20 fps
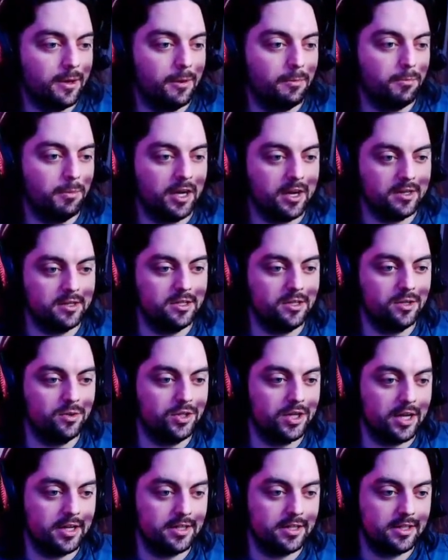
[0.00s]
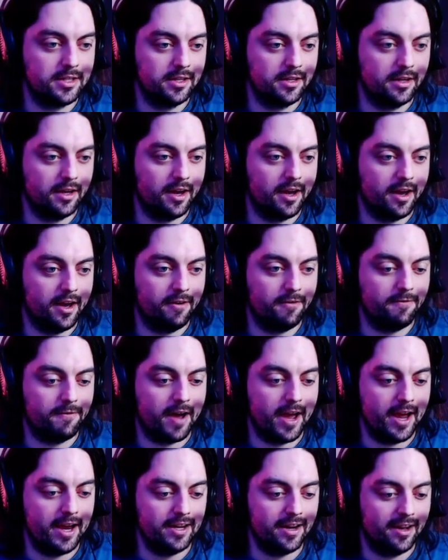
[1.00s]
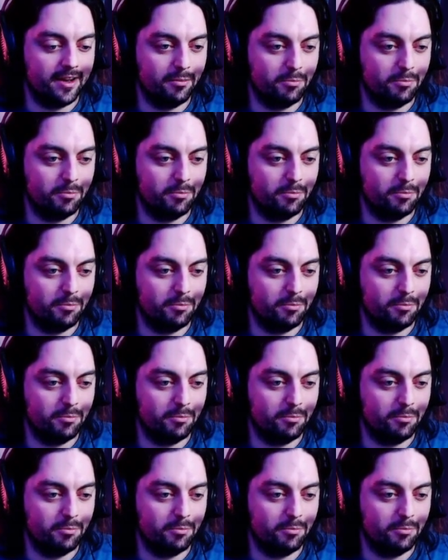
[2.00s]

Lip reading: because you just find